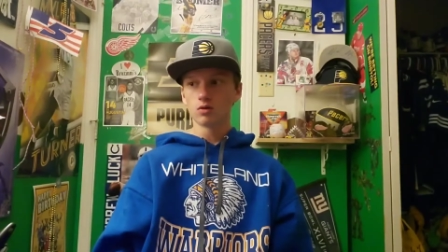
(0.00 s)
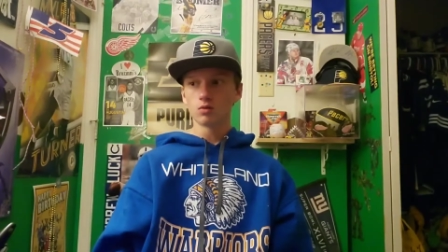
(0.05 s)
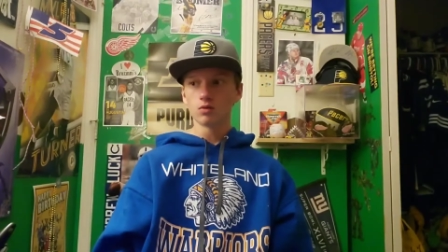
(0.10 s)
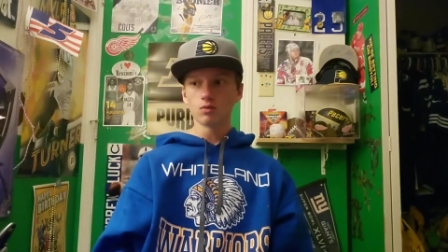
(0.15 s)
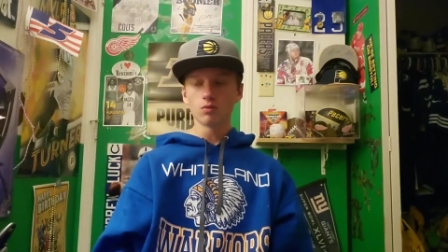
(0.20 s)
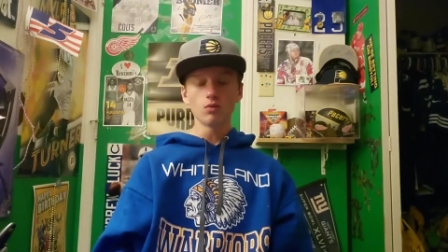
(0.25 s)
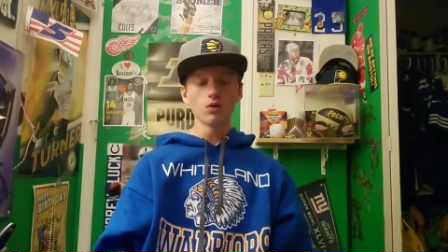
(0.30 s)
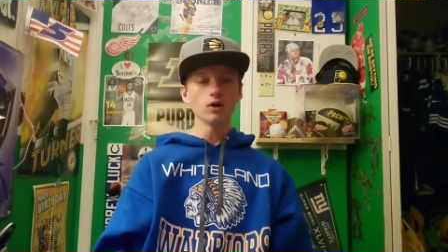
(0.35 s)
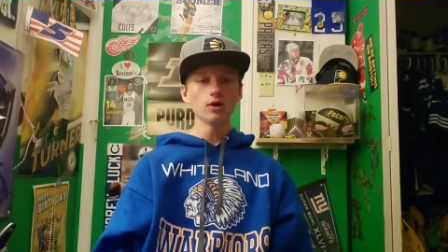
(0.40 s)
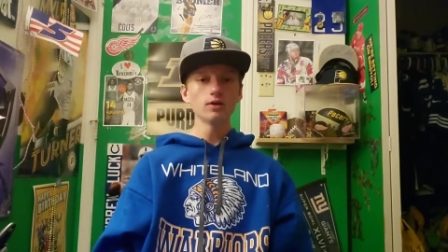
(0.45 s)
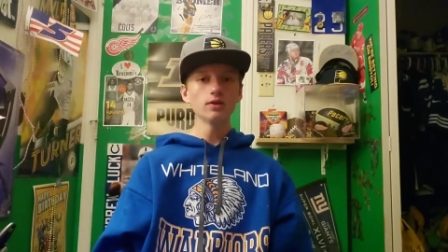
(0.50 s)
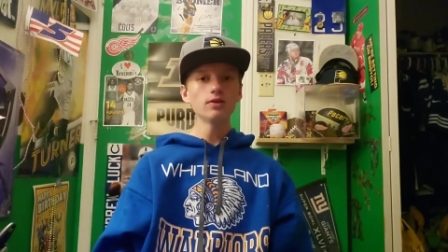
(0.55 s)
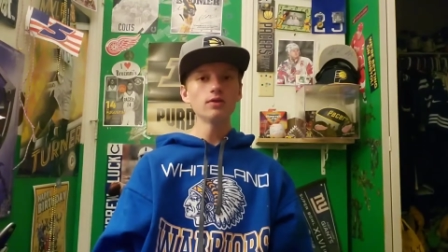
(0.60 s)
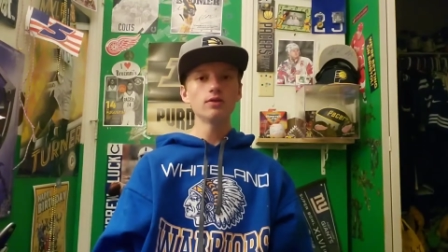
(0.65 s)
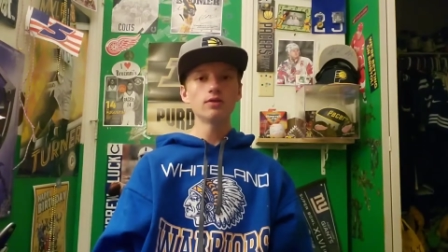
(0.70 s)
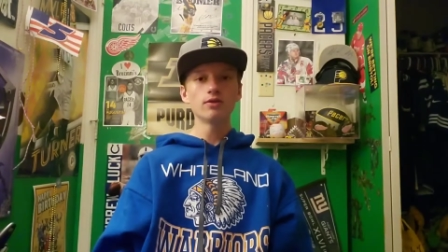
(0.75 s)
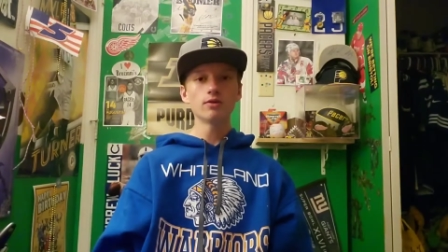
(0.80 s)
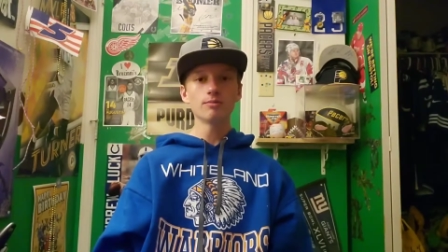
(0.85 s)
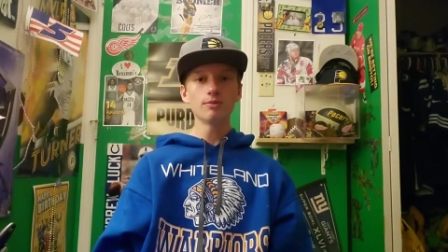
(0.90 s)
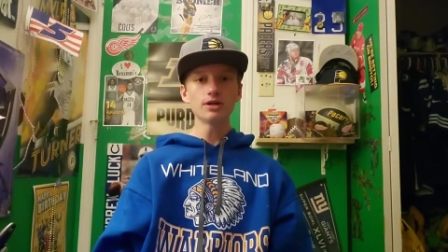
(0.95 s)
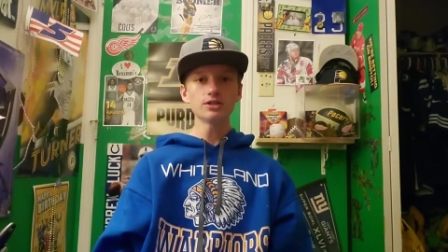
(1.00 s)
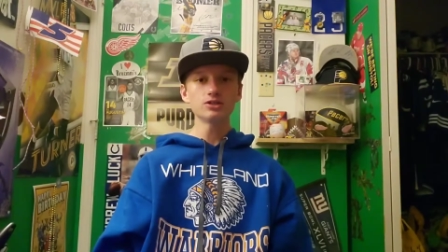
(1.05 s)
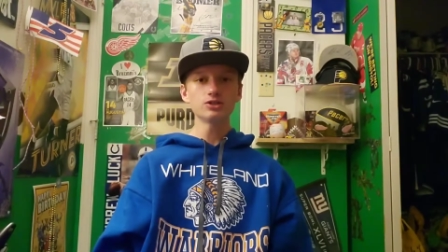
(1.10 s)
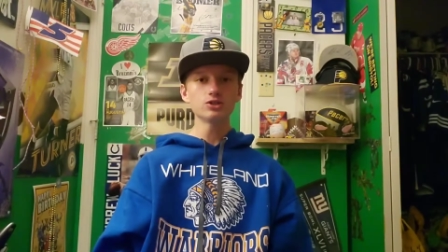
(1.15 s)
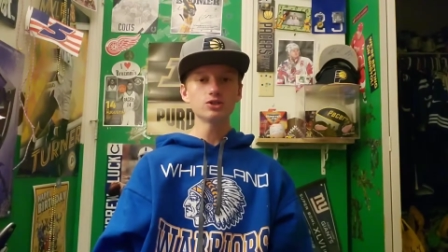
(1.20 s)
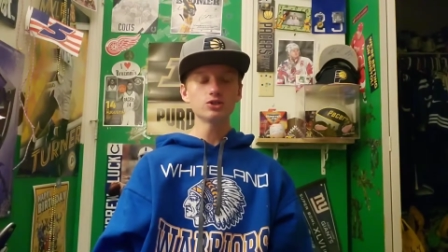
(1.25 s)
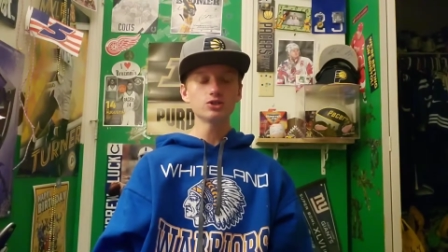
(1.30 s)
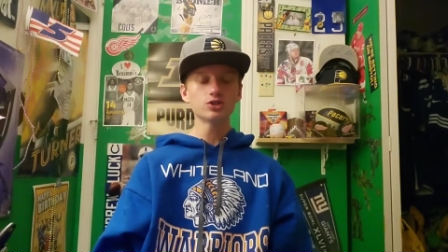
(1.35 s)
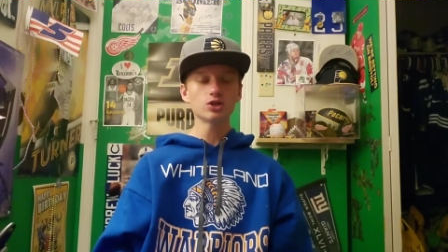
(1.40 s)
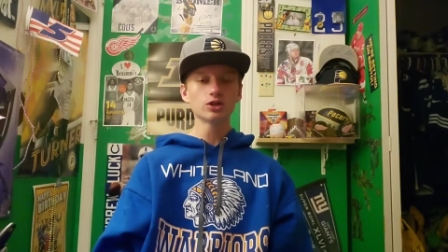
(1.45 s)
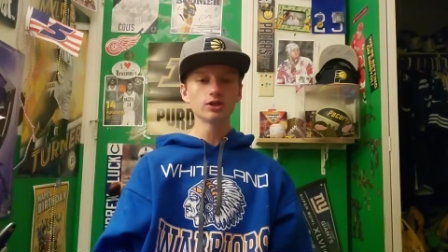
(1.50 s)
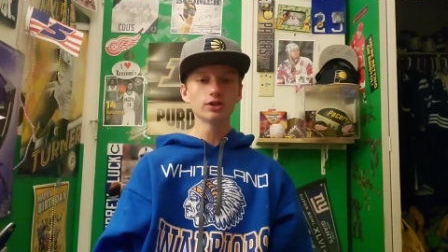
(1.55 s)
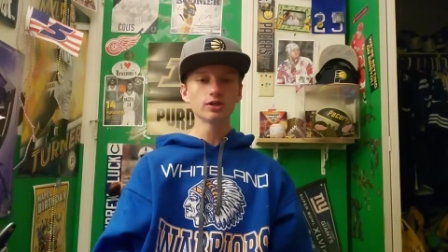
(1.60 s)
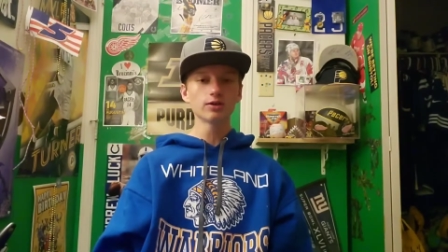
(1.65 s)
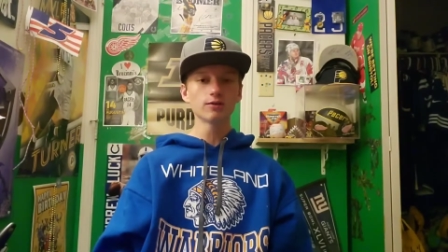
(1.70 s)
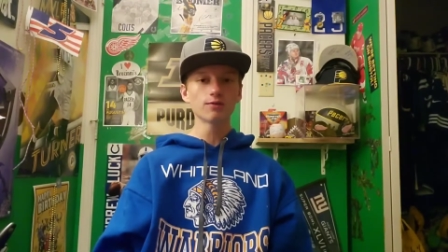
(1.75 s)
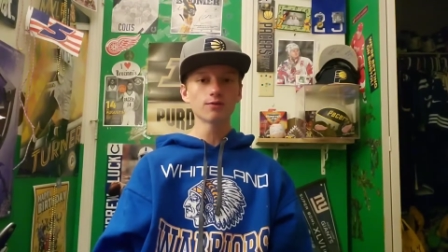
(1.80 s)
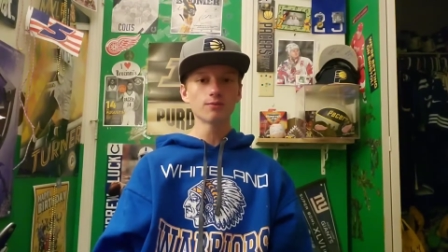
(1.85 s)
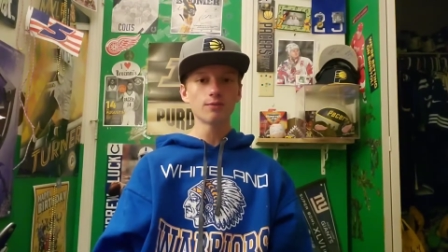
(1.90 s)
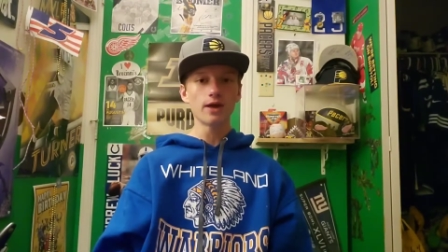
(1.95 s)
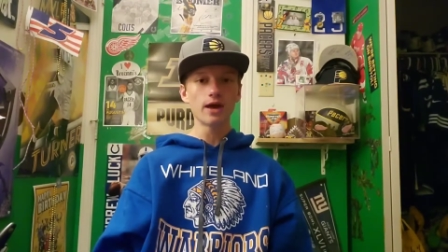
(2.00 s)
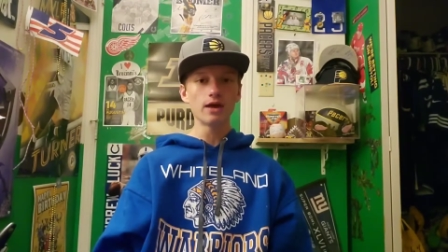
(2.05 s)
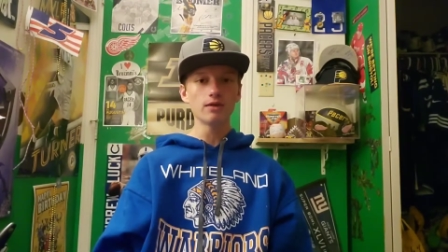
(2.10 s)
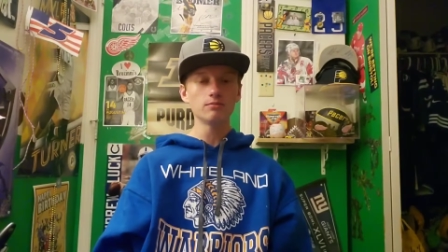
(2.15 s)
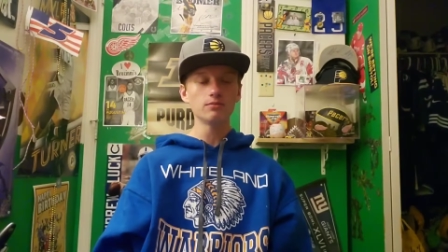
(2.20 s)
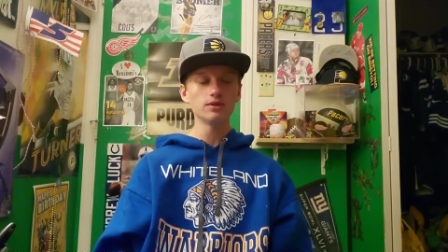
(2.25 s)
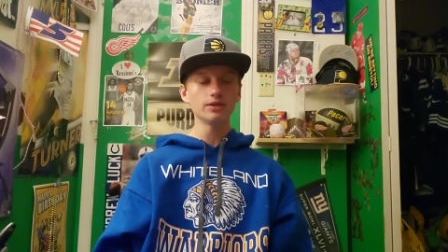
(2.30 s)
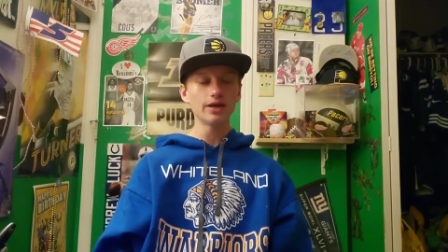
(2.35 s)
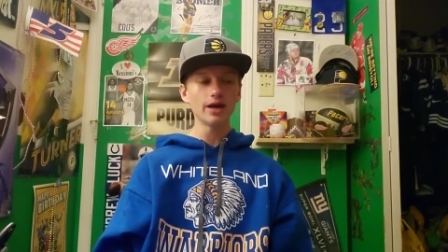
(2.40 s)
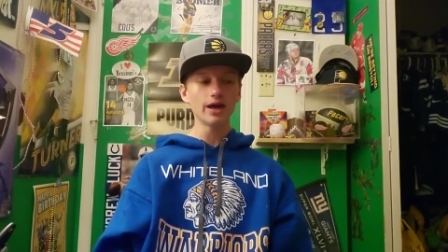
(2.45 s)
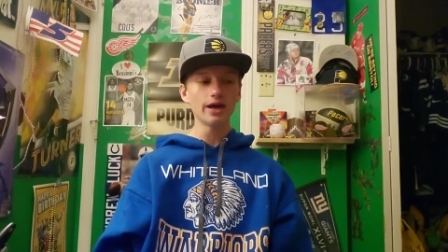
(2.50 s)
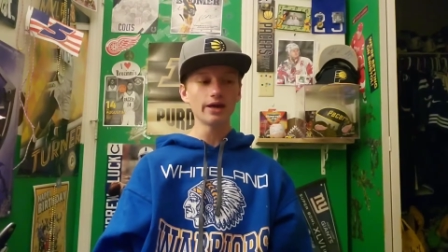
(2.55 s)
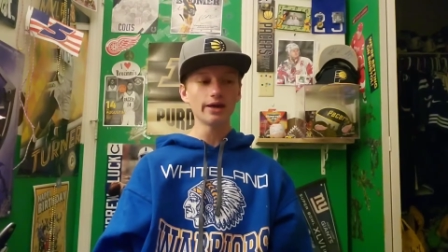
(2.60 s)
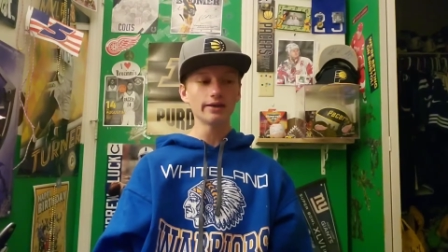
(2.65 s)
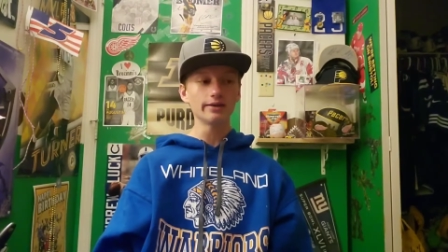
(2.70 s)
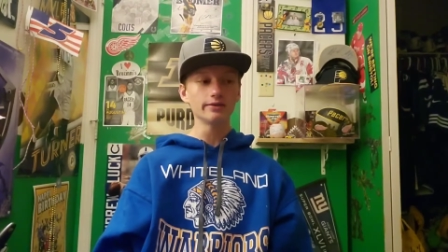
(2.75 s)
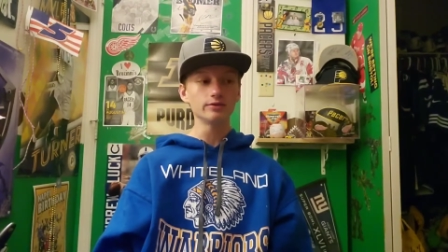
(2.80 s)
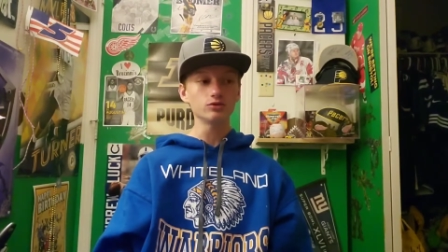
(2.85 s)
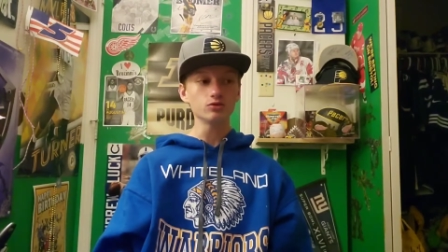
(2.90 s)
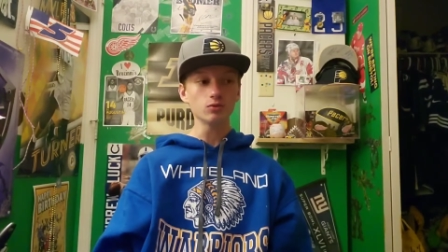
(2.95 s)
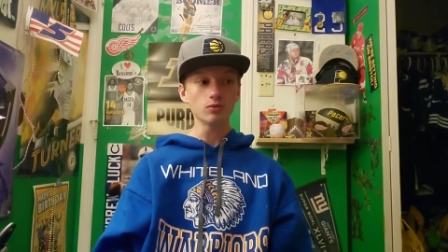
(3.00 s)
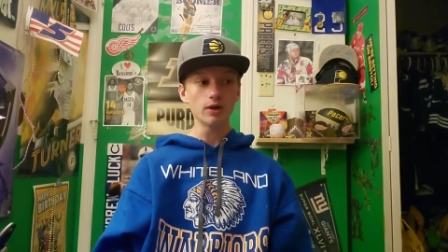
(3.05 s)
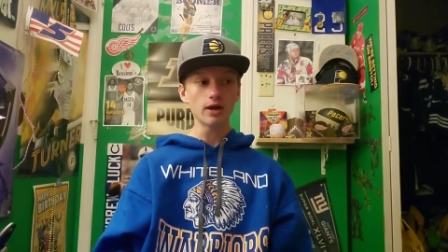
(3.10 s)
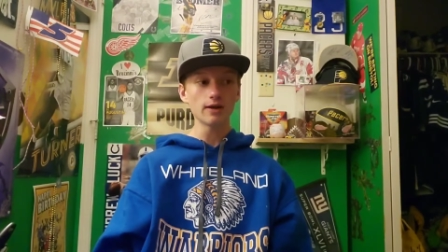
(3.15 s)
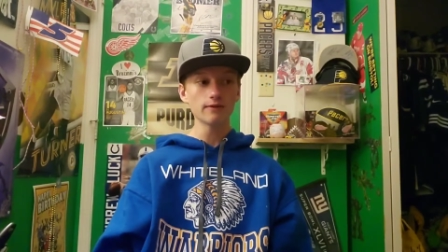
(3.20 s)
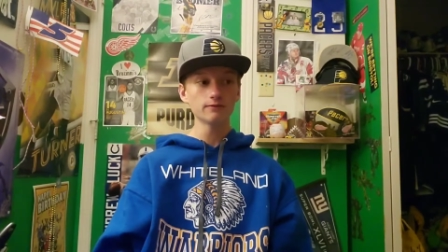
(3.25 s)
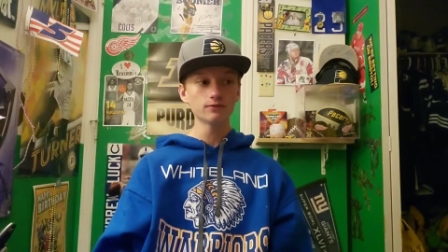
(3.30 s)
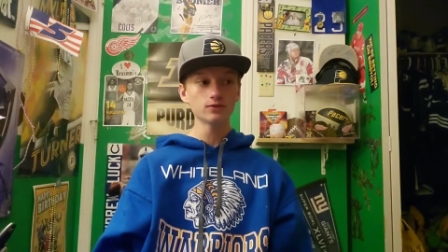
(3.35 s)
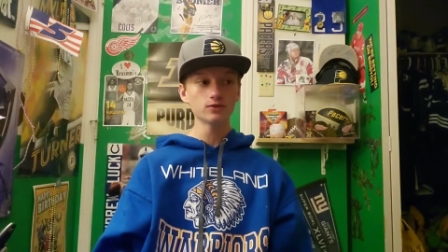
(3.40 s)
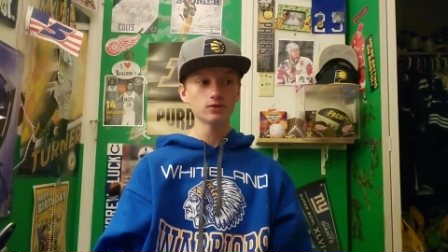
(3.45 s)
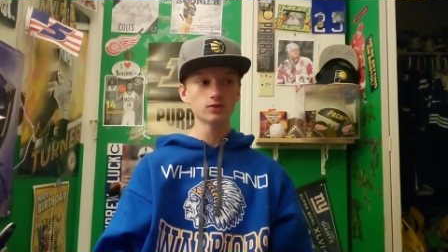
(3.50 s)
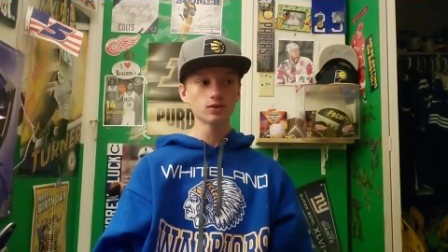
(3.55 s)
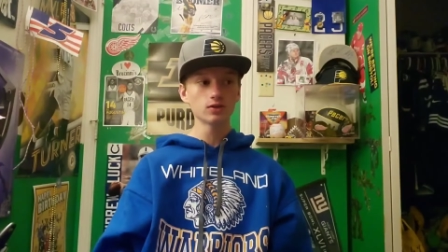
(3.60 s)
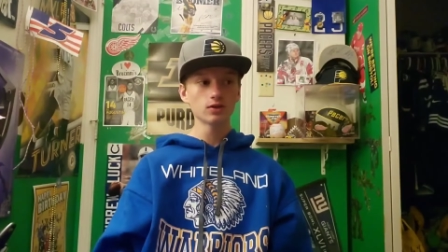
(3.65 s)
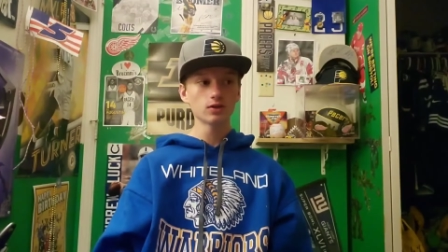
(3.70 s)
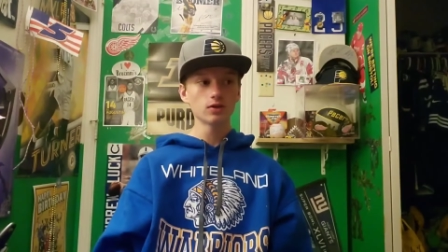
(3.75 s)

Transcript: One, the message is clear from the NBA and its refs.